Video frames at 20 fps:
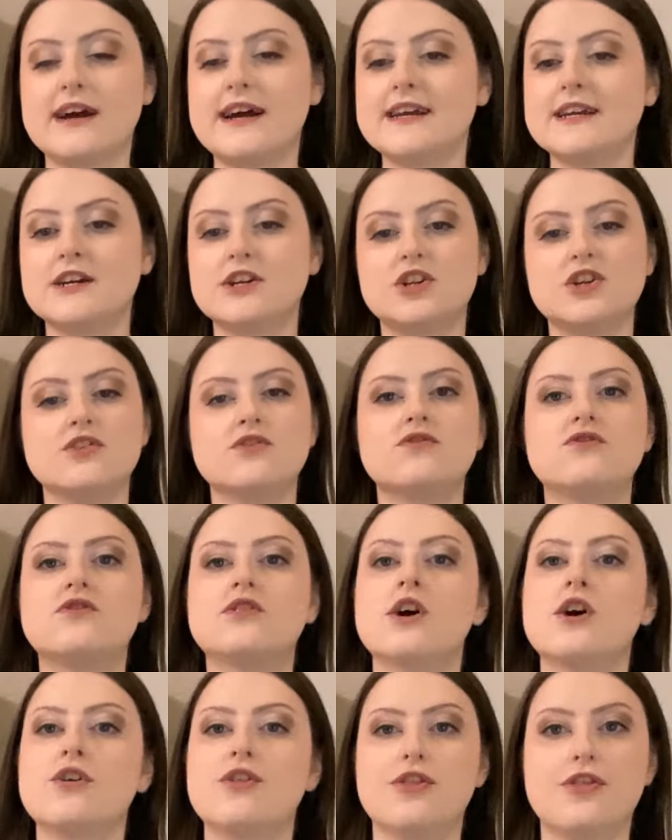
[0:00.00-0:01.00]
I could just
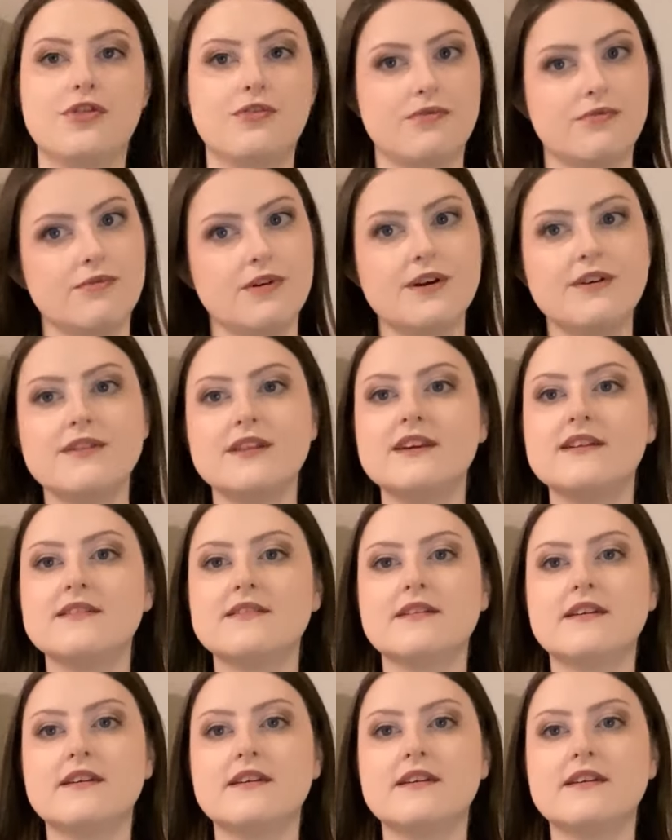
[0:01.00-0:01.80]
throw these